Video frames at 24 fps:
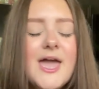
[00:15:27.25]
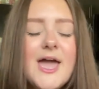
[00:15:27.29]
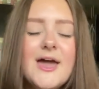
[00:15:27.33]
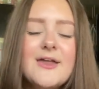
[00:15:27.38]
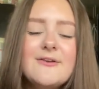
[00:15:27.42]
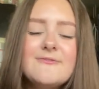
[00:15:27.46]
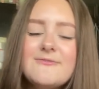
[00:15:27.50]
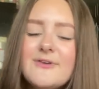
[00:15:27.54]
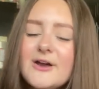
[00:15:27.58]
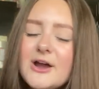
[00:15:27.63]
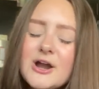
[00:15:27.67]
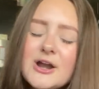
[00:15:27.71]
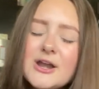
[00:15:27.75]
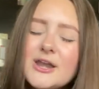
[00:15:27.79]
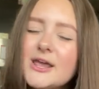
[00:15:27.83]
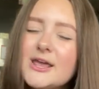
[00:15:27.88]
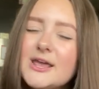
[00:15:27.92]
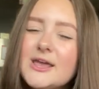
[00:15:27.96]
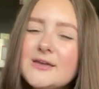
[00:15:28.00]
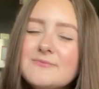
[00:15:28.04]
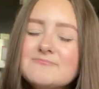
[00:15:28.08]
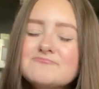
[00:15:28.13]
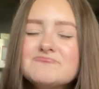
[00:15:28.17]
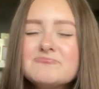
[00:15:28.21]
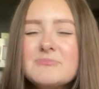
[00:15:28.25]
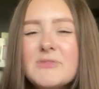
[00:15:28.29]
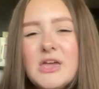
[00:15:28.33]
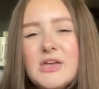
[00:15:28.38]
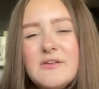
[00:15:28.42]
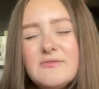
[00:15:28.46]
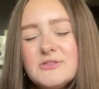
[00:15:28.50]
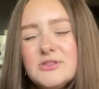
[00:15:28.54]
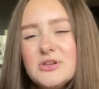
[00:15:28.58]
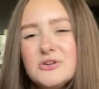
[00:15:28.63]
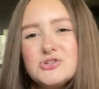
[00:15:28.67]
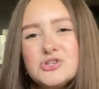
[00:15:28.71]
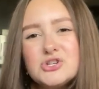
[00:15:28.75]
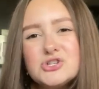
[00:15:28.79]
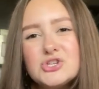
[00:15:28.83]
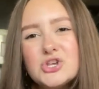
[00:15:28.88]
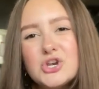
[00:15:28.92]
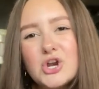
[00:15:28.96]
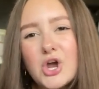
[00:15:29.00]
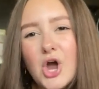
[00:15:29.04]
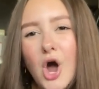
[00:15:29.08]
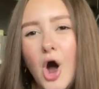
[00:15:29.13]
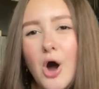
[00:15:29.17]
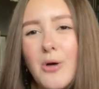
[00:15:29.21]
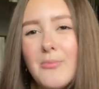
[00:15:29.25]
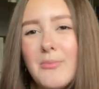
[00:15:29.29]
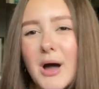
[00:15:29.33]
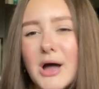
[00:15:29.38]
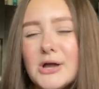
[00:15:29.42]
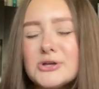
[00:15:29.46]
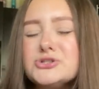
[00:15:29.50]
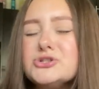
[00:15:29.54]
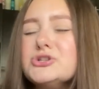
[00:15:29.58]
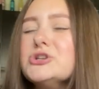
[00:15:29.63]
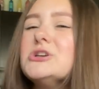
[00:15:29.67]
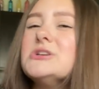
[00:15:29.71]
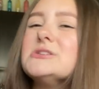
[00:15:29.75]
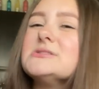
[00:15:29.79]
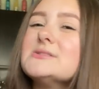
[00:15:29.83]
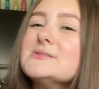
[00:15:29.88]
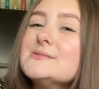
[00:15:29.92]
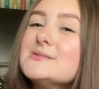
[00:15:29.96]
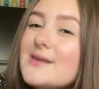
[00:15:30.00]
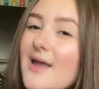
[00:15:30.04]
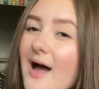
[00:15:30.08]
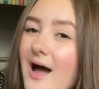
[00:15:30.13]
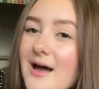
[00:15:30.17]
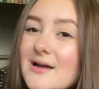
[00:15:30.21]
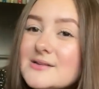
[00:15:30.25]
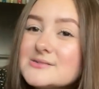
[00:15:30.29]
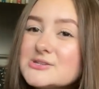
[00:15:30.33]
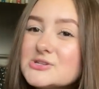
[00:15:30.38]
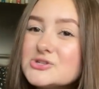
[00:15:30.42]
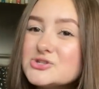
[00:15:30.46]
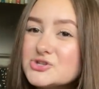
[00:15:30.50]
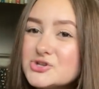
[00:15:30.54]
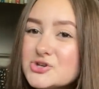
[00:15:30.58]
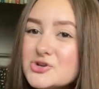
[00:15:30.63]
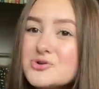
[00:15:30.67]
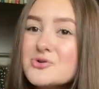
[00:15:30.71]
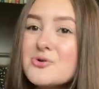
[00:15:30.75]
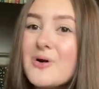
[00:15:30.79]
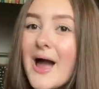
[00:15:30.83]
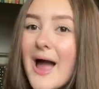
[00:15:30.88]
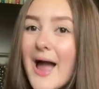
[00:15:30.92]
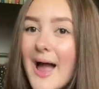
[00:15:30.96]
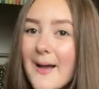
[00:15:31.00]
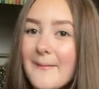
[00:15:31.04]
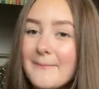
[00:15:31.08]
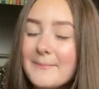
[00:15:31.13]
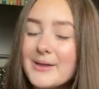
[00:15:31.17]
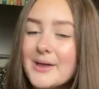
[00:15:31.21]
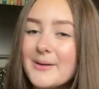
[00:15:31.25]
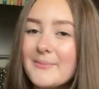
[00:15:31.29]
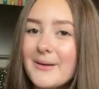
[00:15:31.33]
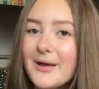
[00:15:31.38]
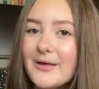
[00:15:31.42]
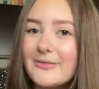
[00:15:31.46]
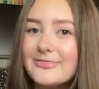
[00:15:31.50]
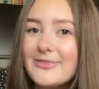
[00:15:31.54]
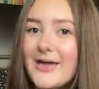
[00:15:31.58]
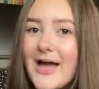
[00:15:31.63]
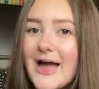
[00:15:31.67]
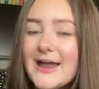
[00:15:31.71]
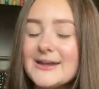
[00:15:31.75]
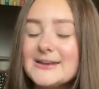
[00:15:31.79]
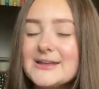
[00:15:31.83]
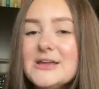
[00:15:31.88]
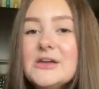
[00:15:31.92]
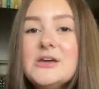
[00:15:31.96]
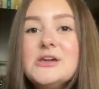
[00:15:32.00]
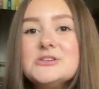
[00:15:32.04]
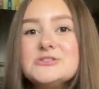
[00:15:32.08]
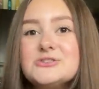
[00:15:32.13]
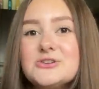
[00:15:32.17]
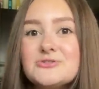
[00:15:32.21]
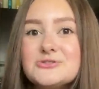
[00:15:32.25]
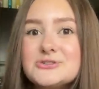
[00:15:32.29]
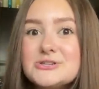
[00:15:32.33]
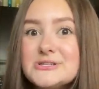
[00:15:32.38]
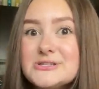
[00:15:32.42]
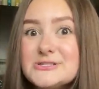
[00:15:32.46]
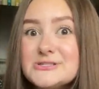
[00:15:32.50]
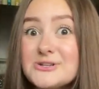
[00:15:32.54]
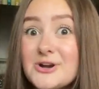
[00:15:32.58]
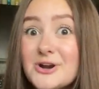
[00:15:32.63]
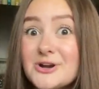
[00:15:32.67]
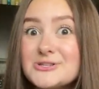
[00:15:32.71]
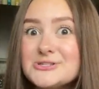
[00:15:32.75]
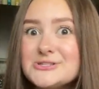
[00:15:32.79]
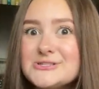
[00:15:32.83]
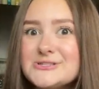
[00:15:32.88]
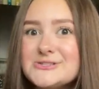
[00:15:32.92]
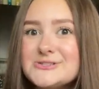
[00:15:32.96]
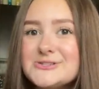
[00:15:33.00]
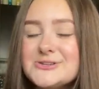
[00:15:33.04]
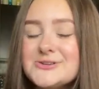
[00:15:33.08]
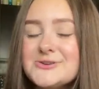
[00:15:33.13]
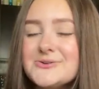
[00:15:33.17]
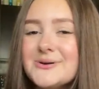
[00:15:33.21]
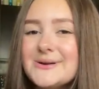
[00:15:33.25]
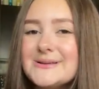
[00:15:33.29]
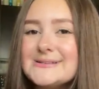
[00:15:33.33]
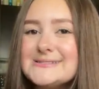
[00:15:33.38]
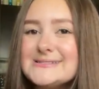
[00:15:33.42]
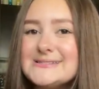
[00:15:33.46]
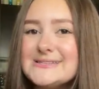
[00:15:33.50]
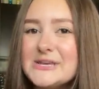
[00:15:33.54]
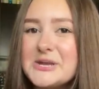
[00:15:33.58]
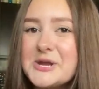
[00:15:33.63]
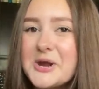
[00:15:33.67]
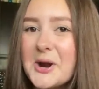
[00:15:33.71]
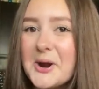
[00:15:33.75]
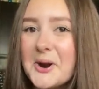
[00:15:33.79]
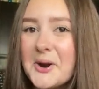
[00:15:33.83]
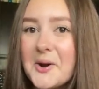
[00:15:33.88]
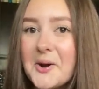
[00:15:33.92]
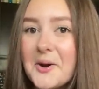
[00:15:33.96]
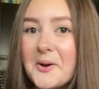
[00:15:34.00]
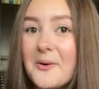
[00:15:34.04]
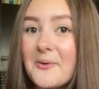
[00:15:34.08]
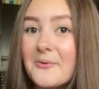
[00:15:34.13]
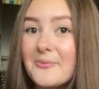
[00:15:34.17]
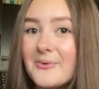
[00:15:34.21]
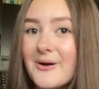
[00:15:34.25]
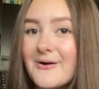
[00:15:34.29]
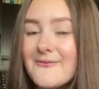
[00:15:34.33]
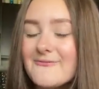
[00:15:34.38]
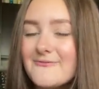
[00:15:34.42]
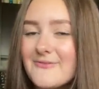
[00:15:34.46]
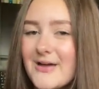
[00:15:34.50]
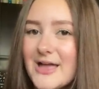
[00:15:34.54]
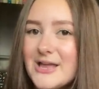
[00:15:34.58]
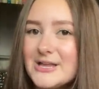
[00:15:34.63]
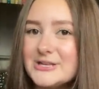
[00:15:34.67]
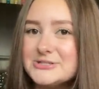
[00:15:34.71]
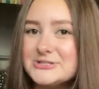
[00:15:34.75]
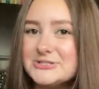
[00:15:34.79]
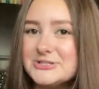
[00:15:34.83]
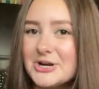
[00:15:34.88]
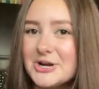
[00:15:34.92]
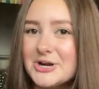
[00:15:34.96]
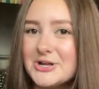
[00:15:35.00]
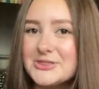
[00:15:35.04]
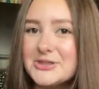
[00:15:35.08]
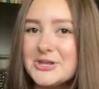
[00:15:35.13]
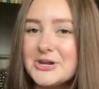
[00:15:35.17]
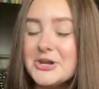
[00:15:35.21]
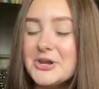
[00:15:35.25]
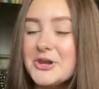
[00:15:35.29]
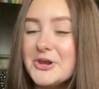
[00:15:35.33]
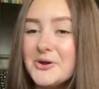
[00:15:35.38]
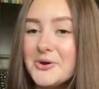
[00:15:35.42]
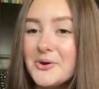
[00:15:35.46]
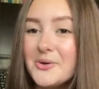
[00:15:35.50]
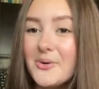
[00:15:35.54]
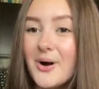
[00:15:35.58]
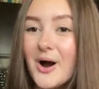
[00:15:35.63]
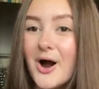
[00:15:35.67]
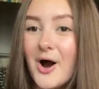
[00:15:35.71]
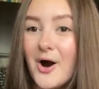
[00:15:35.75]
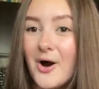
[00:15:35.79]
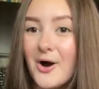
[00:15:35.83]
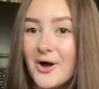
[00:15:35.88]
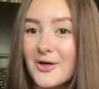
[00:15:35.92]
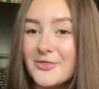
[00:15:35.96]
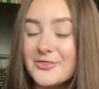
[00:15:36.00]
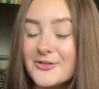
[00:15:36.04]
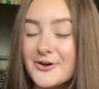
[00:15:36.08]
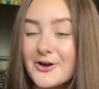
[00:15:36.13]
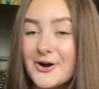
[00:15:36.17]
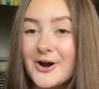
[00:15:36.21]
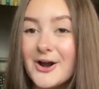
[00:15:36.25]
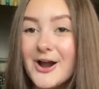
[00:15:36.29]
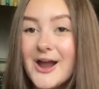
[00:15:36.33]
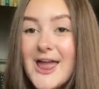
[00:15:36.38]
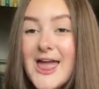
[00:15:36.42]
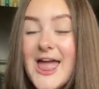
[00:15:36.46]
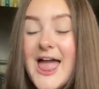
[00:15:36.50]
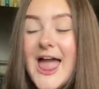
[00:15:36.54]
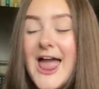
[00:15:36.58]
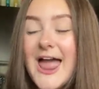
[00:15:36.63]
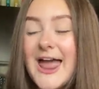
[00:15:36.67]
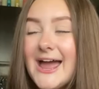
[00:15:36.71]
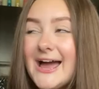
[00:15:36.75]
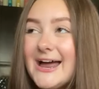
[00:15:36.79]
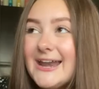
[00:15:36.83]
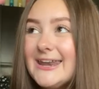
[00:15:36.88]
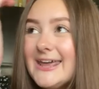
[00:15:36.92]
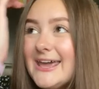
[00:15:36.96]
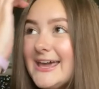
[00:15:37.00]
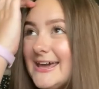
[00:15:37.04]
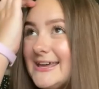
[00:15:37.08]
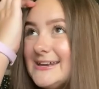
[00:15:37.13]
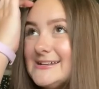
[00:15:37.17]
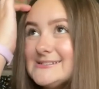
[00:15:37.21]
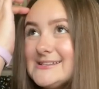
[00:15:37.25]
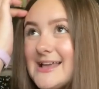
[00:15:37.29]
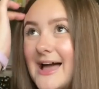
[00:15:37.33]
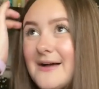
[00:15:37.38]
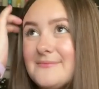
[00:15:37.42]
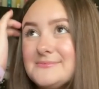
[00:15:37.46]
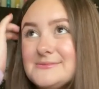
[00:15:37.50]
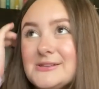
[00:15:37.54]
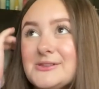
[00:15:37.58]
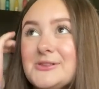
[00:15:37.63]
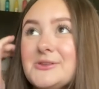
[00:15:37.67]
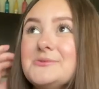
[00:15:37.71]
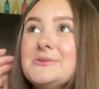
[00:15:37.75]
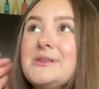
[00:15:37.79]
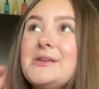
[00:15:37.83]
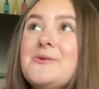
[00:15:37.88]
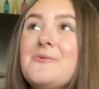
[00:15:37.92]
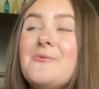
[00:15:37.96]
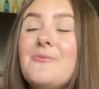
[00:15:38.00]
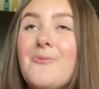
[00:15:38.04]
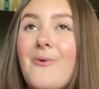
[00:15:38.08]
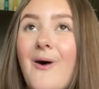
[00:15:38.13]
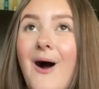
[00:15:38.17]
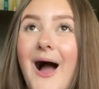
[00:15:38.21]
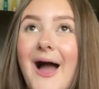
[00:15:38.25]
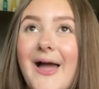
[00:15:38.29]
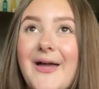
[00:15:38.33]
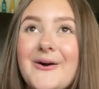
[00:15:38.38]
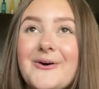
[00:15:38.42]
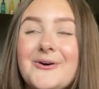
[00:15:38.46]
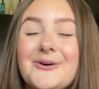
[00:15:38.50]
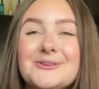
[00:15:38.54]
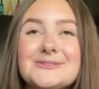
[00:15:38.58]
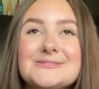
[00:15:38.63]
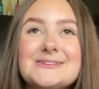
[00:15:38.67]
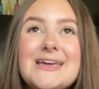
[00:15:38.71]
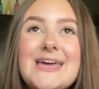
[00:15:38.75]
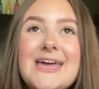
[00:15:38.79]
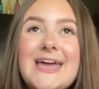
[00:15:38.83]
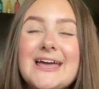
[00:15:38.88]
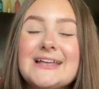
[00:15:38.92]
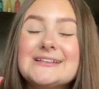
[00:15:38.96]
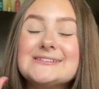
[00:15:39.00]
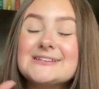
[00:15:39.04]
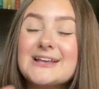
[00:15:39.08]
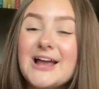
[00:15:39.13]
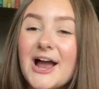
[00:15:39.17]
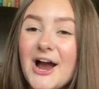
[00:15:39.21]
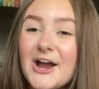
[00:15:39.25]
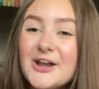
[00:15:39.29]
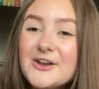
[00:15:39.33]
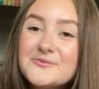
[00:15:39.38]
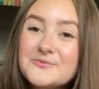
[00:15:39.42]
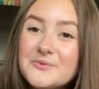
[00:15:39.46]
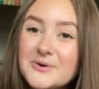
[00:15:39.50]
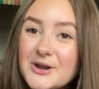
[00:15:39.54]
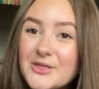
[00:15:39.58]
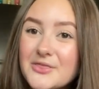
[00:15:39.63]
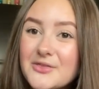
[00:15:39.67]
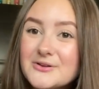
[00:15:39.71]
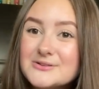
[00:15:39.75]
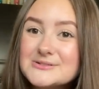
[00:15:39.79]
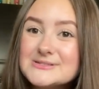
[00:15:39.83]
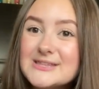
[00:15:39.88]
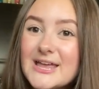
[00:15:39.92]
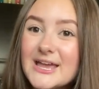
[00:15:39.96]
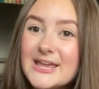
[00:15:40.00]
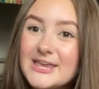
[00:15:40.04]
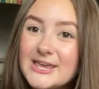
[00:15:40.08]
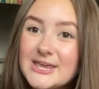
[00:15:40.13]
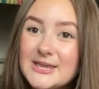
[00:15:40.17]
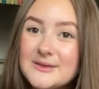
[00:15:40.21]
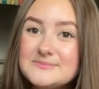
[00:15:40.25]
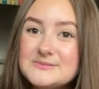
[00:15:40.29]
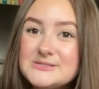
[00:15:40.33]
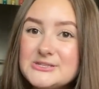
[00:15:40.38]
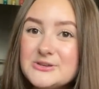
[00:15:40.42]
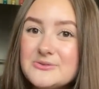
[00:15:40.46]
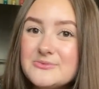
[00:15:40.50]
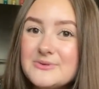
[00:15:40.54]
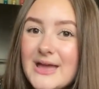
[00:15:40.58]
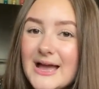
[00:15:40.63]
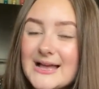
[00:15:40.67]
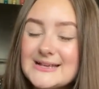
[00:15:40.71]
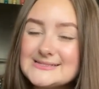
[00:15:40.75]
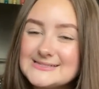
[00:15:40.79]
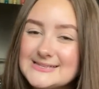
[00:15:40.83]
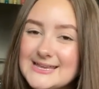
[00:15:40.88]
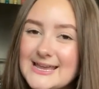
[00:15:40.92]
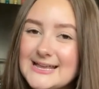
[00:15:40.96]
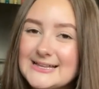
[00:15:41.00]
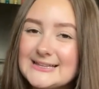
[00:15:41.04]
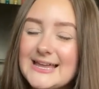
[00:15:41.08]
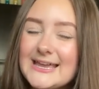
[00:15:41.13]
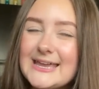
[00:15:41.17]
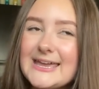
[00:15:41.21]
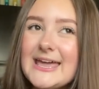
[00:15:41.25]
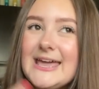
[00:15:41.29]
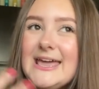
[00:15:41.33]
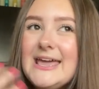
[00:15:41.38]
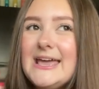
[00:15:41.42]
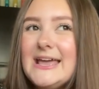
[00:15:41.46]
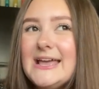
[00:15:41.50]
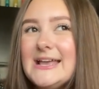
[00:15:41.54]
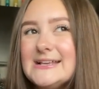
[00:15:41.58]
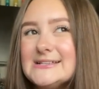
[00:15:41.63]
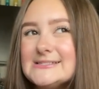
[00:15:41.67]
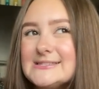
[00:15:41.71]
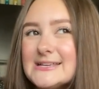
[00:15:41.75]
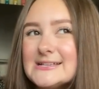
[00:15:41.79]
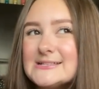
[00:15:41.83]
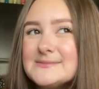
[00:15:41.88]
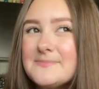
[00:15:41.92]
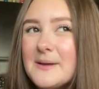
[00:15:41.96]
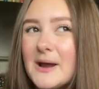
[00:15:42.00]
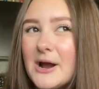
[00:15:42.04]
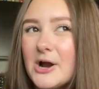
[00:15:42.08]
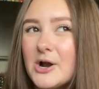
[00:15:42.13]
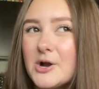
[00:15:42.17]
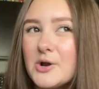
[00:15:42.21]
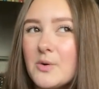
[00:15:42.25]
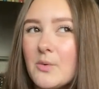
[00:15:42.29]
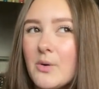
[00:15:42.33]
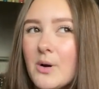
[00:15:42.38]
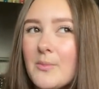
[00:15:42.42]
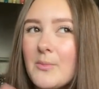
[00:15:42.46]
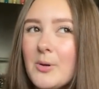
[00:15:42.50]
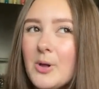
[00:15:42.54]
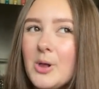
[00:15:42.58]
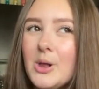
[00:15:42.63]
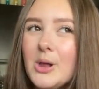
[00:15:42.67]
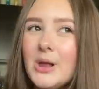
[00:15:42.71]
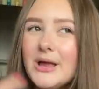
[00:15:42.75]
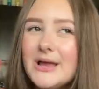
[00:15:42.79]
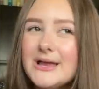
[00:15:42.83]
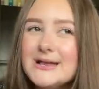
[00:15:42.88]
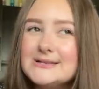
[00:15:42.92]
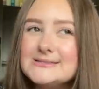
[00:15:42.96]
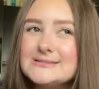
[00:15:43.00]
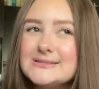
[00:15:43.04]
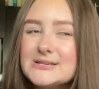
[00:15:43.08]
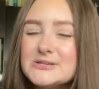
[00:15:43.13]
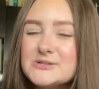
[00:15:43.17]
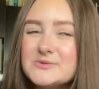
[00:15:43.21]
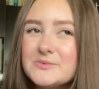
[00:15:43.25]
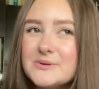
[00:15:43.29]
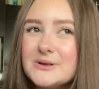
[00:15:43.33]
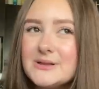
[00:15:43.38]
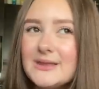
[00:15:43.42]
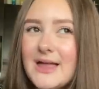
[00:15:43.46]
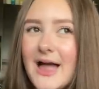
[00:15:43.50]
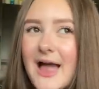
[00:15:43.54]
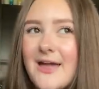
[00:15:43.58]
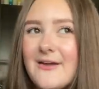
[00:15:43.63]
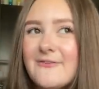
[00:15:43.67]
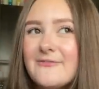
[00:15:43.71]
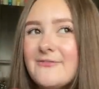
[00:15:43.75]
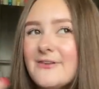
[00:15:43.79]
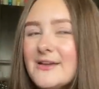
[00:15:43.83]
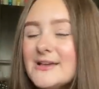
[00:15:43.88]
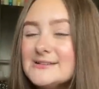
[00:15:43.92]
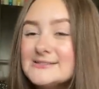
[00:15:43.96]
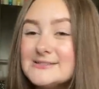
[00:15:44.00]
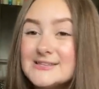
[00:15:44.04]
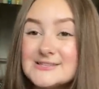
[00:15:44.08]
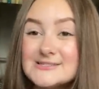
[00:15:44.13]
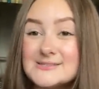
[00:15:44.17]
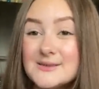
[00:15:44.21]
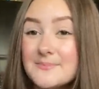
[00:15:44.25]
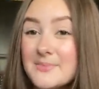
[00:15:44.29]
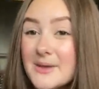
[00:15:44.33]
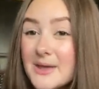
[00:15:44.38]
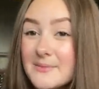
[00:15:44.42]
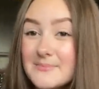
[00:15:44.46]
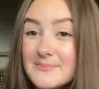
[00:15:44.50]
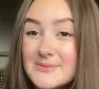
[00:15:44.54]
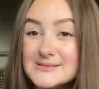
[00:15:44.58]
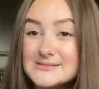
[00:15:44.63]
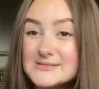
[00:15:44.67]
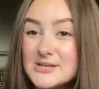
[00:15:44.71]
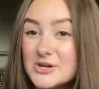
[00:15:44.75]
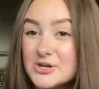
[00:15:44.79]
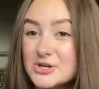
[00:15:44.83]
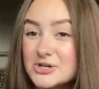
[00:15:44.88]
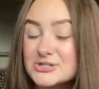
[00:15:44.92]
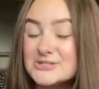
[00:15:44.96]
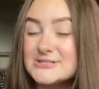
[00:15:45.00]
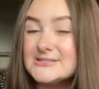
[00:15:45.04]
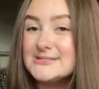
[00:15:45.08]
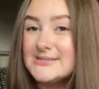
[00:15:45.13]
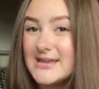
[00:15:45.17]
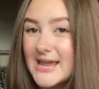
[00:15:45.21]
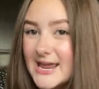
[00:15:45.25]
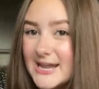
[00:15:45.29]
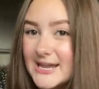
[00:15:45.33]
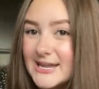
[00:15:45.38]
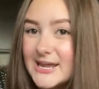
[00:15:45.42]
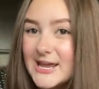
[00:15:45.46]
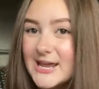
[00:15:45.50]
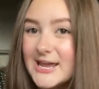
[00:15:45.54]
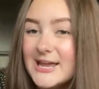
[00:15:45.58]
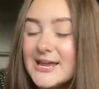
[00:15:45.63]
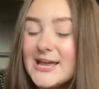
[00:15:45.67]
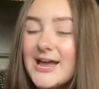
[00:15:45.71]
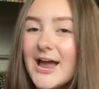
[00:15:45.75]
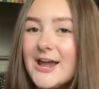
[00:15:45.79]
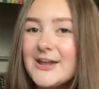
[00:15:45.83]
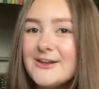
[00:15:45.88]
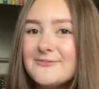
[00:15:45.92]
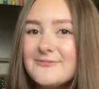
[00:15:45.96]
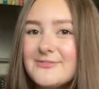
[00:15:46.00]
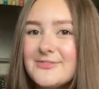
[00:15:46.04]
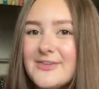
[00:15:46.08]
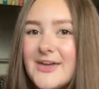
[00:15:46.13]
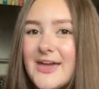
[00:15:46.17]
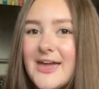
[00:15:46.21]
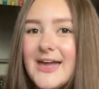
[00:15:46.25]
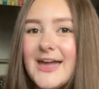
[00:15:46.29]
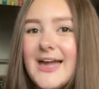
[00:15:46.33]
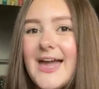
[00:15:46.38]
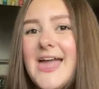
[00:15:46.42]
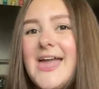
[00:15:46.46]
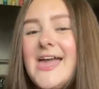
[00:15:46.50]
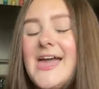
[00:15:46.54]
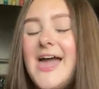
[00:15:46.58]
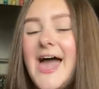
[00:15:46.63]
And Verity, even though she's in a coma, she is not too happy about that. So she starts to seek her revenge on the new author. And it is absolutely wild. It's kind of one of those that keeps you guessing, like, is this paranormal? Is this real life? Is this a big misunderstanding kind of thing?